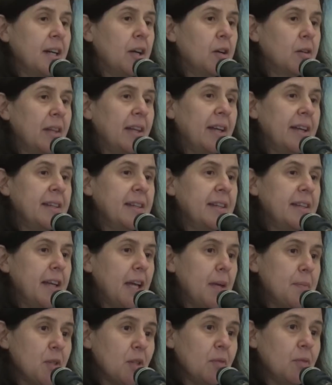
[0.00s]
outlined the
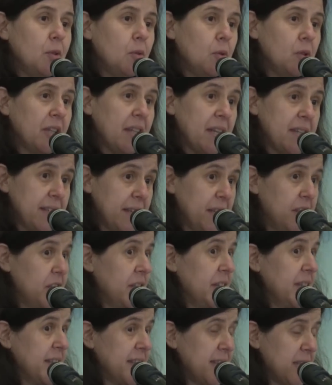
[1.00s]
names of the
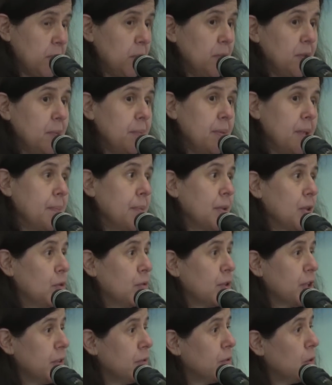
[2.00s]
organizations and some of the people who
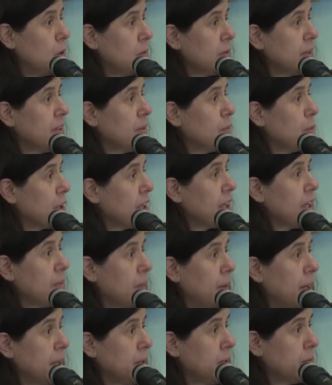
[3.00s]
were involved in the working
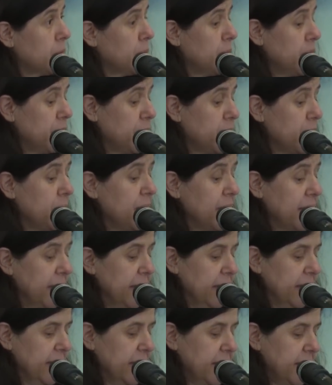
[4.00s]
party from the very
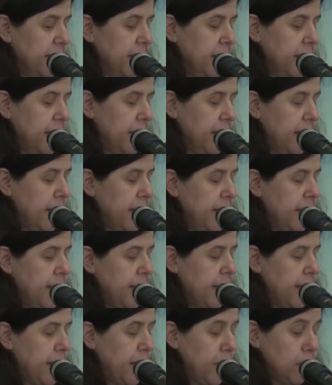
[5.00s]
beginning.
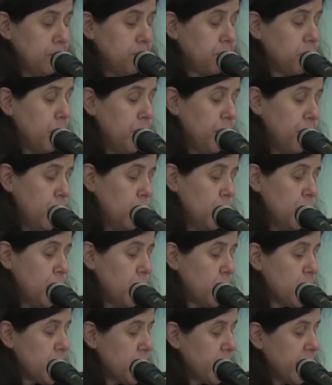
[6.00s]
Before the
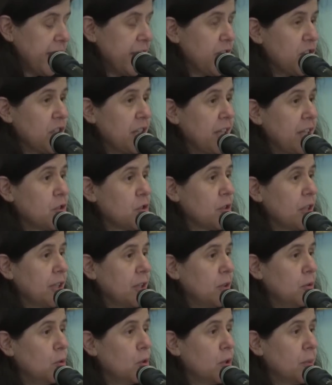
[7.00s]
consultation
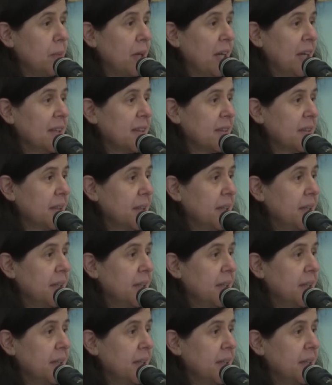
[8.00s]
actually took part,